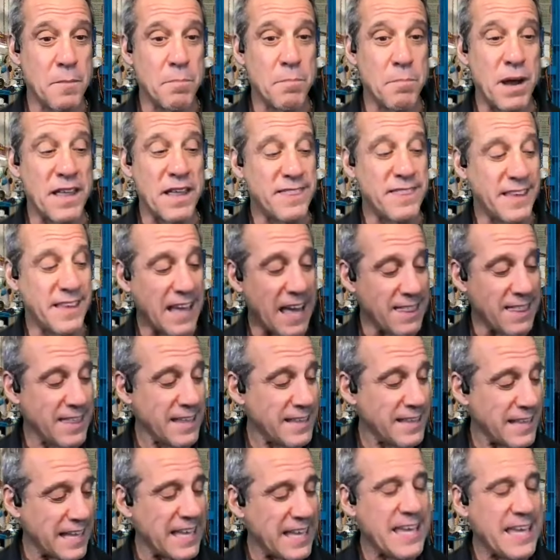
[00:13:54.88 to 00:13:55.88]
But I
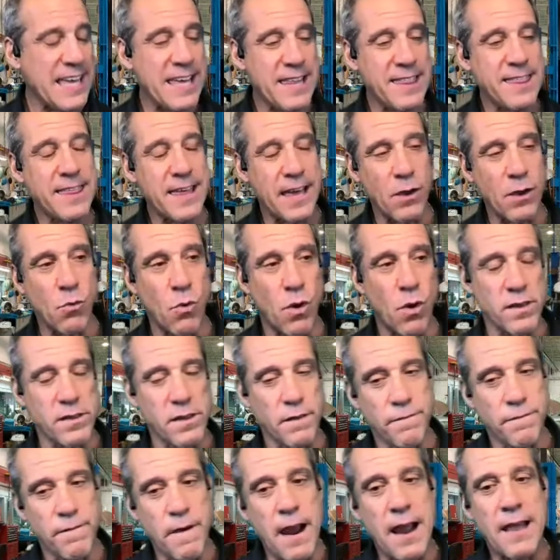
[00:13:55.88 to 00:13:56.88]
think the key thing
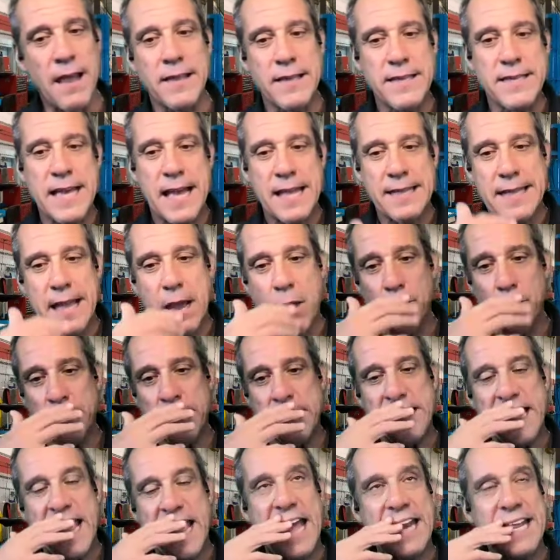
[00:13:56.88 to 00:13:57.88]
was, I finally sat down with
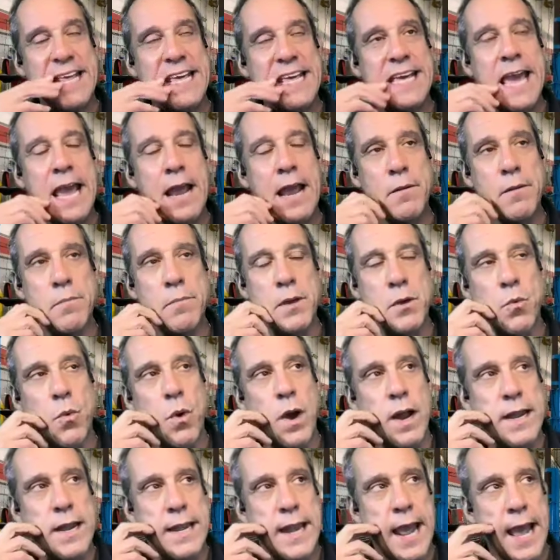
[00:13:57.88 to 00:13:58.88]
the dad. He came to me
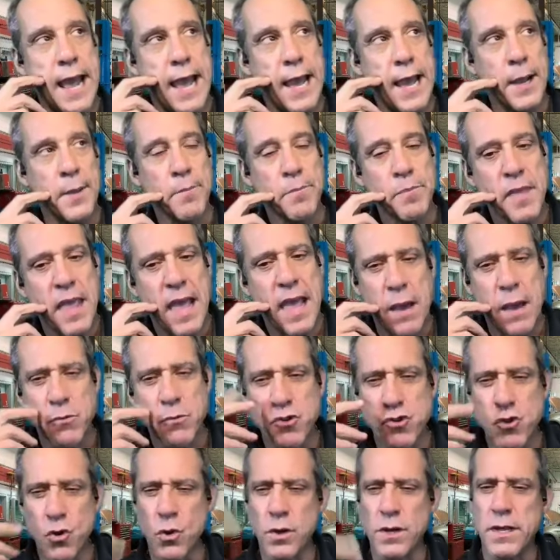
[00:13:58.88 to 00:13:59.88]
one day. I
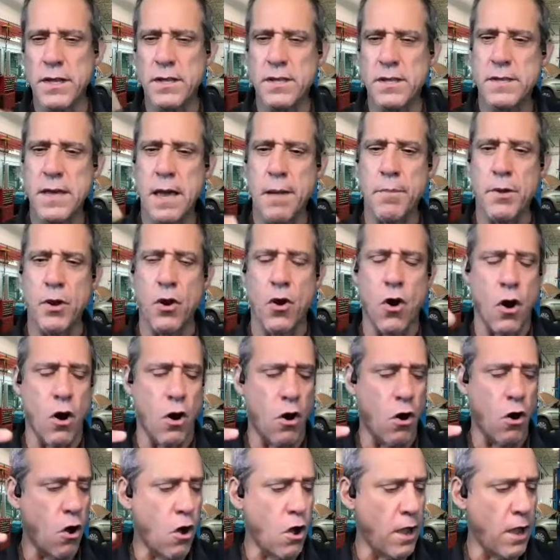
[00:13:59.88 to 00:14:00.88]
was doing this
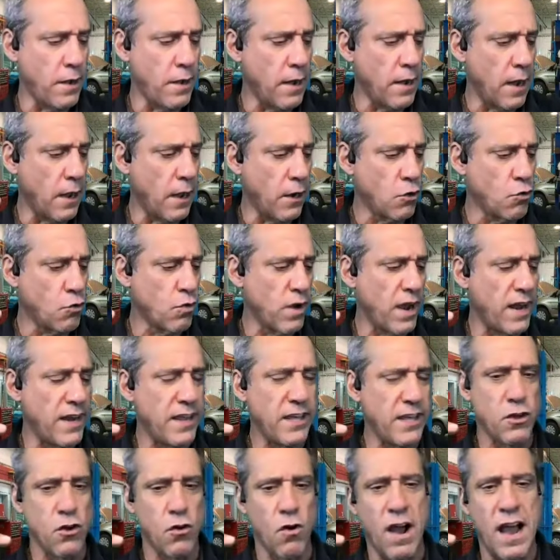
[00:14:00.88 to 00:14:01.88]
seminar on
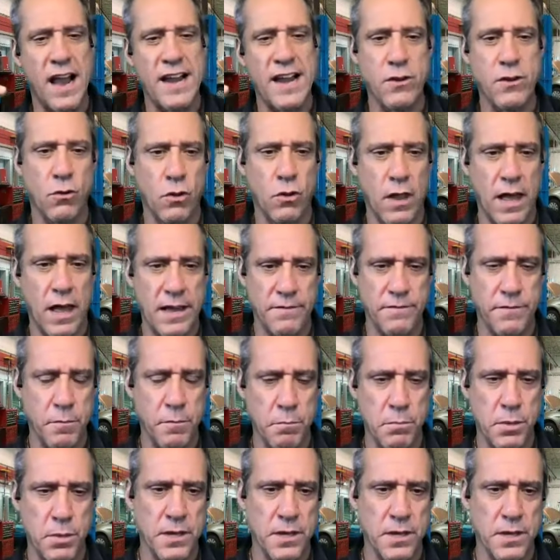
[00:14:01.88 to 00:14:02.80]
creating your ideal life in